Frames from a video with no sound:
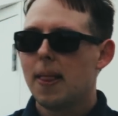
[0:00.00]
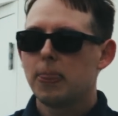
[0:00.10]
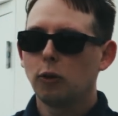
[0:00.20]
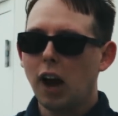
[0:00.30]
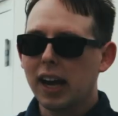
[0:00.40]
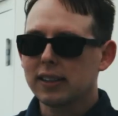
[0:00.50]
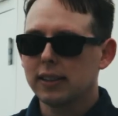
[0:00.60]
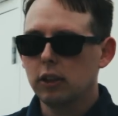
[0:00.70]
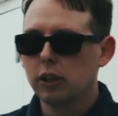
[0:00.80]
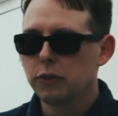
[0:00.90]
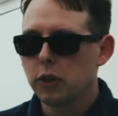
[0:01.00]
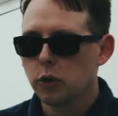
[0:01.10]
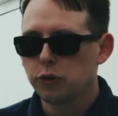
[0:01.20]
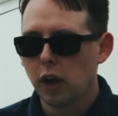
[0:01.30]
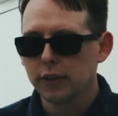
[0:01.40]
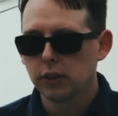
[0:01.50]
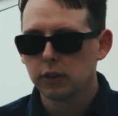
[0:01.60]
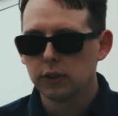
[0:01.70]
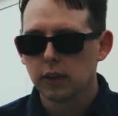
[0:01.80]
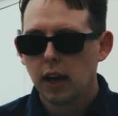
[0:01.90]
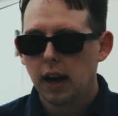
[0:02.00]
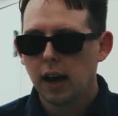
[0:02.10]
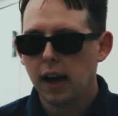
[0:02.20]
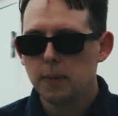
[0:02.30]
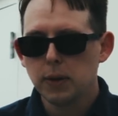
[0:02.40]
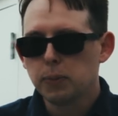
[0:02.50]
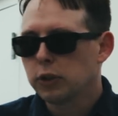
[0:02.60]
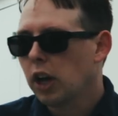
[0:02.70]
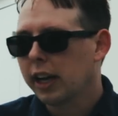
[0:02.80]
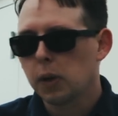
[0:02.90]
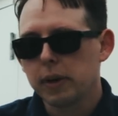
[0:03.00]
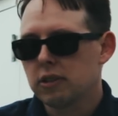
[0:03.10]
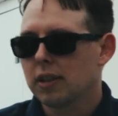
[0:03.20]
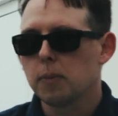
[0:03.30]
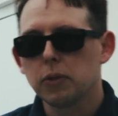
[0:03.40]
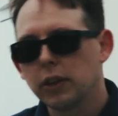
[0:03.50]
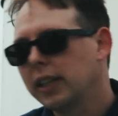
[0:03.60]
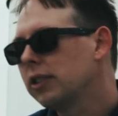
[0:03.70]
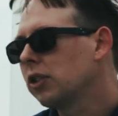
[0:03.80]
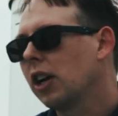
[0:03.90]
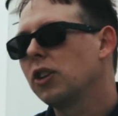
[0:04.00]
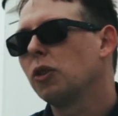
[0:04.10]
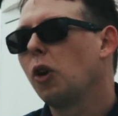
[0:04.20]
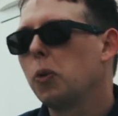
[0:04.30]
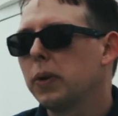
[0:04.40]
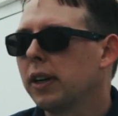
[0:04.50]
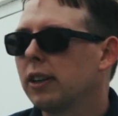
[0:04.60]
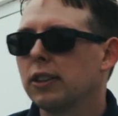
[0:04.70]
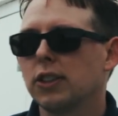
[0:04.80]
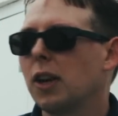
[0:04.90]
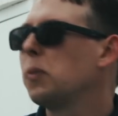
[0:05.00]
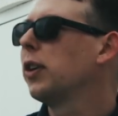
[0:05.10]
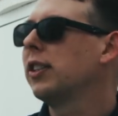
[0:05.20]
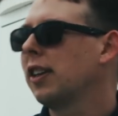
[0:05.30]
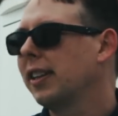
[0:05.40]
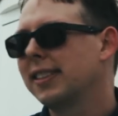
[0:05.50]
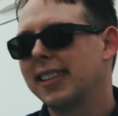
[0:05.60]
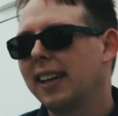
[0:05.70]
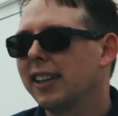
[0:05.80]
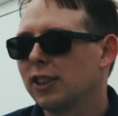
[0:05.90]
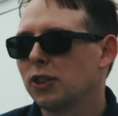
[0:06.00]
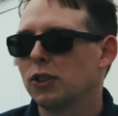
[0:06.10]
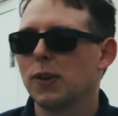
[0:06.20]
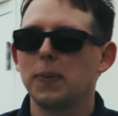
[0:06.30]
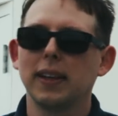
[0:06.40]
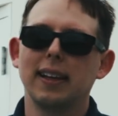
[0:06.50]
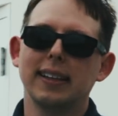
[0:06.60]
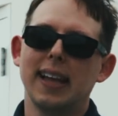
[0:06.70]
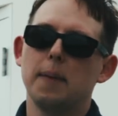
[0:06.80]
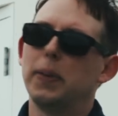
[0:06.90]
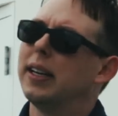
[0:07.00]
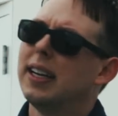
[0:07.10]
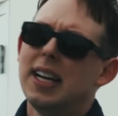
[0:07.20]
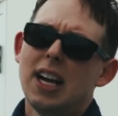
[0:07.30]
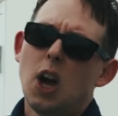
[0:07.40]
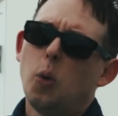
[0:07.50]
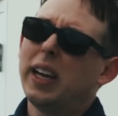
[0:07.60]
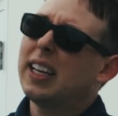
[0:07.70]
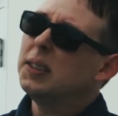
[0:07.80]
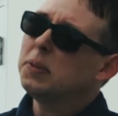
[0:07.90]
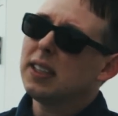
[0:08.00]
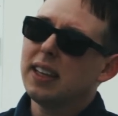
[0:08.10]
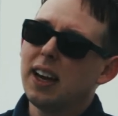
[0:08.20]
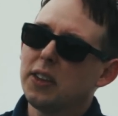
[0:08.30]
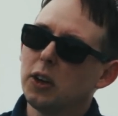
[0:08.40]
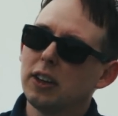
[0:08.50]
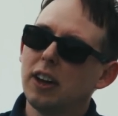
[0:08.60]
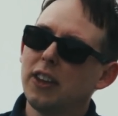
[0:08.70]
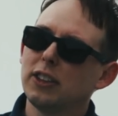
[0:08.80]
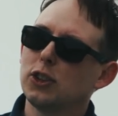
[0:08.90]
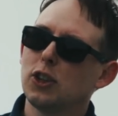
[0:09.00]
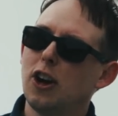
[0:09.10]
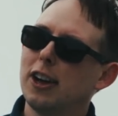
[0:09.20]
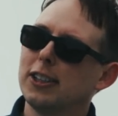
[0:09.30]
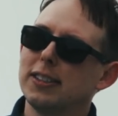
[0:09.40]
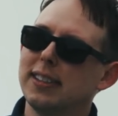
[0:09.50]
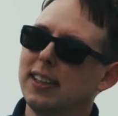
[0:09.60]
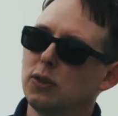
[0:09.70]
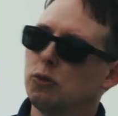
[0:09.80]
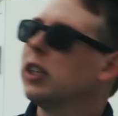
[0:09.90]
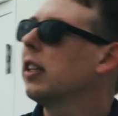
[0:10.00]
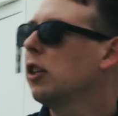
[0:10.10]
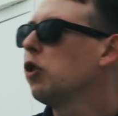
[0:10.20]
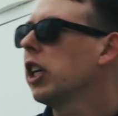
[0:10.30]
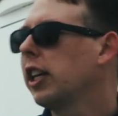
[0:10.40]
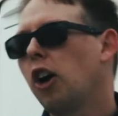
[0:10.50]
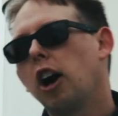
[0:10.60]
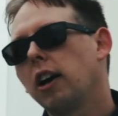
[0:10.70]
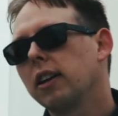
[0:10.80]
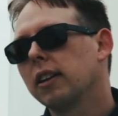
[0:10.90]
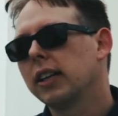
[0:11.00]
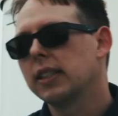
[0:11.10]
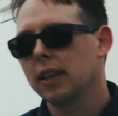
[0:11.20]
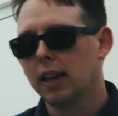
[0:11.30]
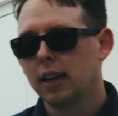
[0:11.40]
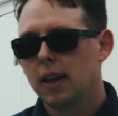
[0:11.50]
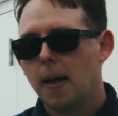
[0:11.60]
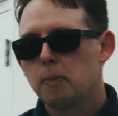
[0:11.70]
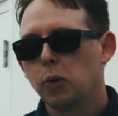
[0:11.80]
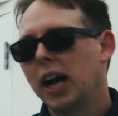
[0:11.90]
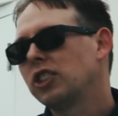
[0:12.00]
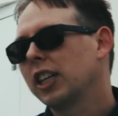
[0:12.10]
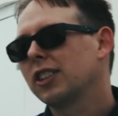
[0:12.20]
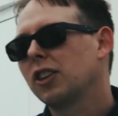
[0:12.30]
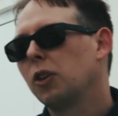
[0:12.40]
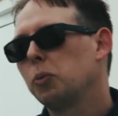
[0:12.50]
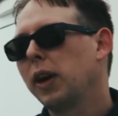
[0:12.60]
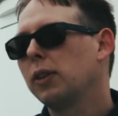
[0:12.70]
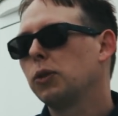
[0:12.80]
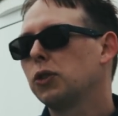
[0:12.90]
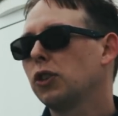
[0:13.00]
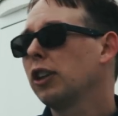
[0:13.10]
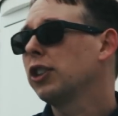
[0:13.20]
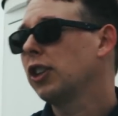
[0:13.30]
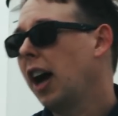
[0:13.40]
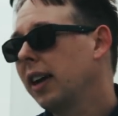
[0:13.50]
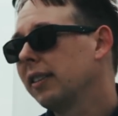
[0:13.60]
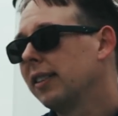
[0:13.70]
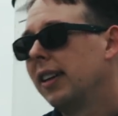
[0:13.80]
the rocks and look for those fossils. And people talk about submarines on Europa or submarines on Enceladus or something like that. But when it comes to the other stars, it's really, really hard. There is a project called Breakthrough Starshot